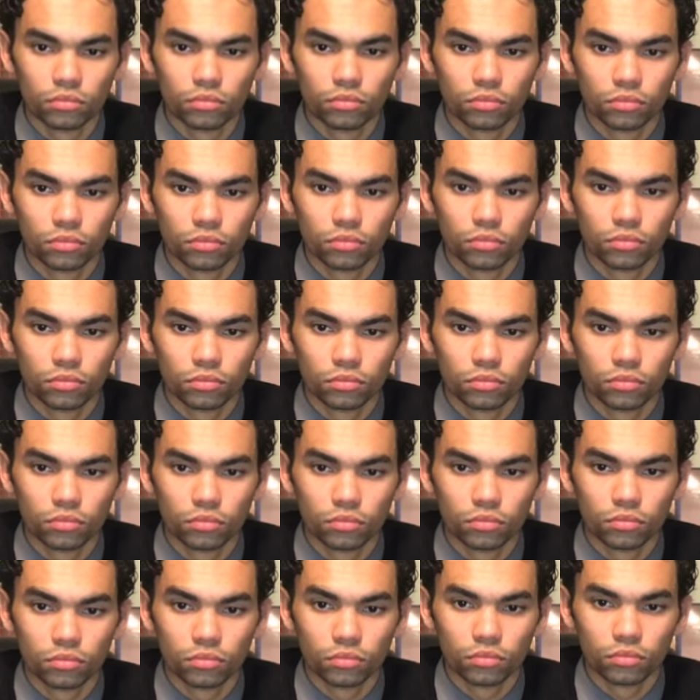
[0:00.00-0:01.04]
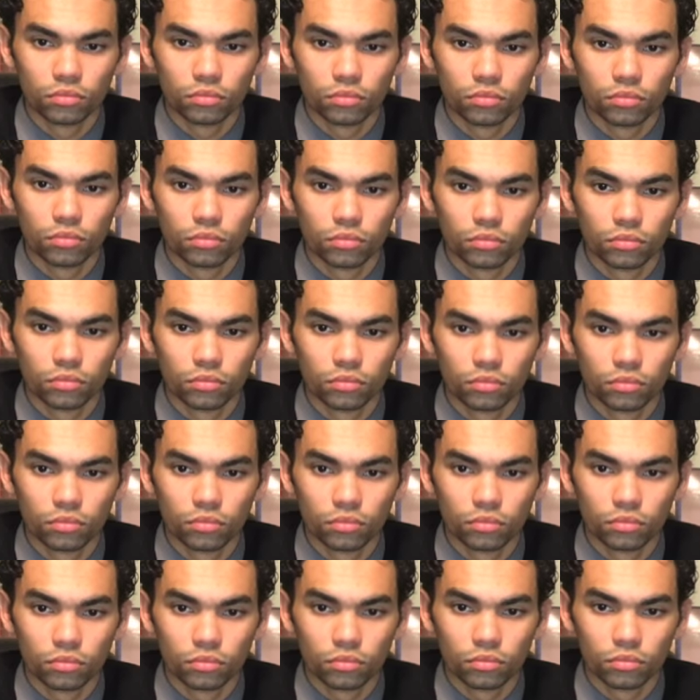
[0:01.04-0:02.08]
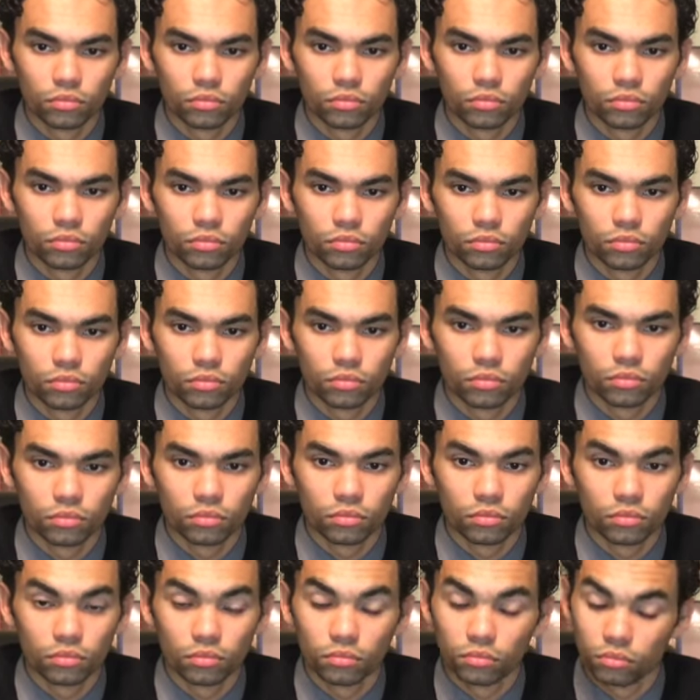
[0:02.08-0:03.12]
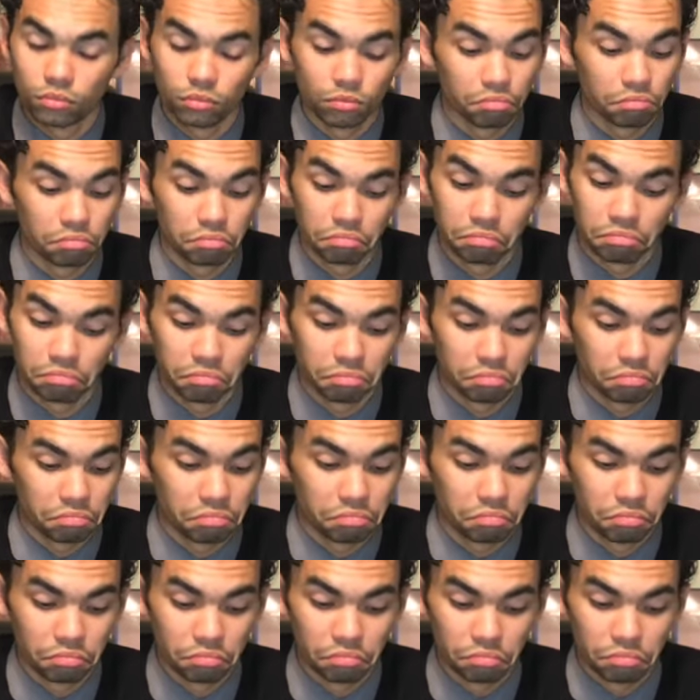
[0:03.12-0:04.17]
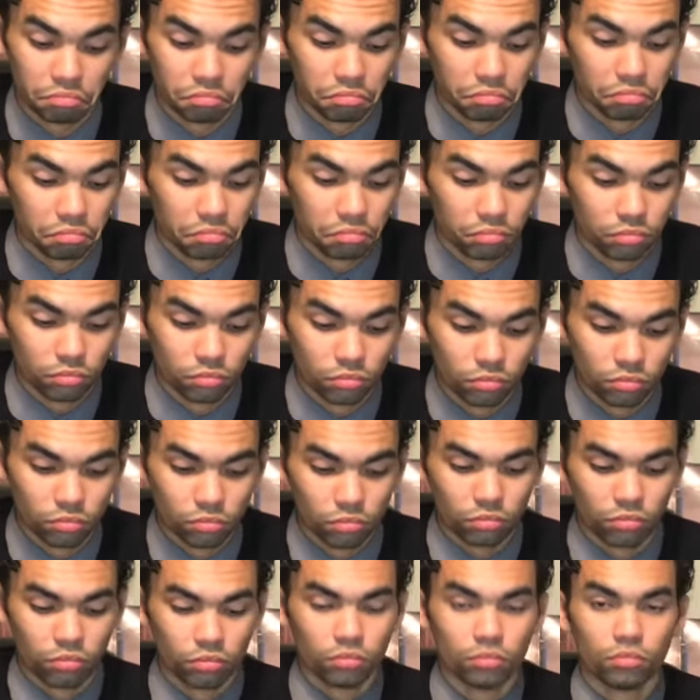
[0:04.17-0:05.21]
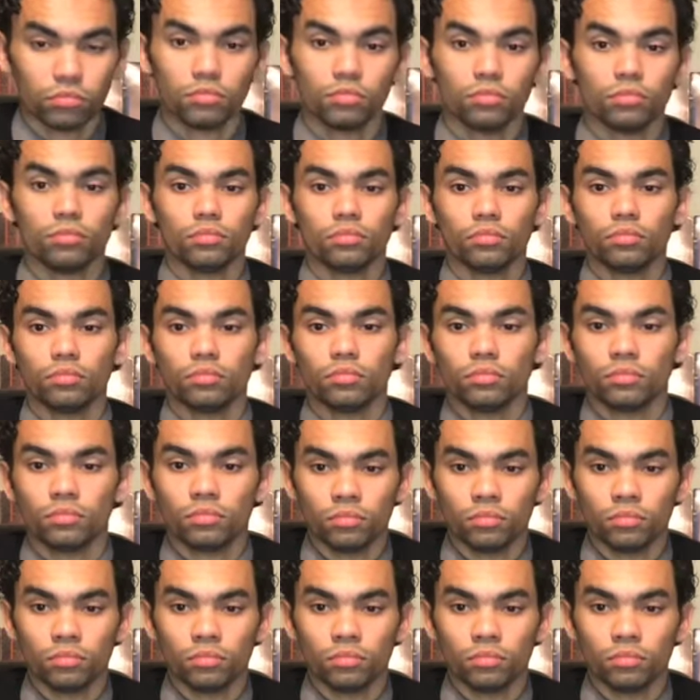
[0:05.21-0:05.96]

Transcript: The person shown says nothing.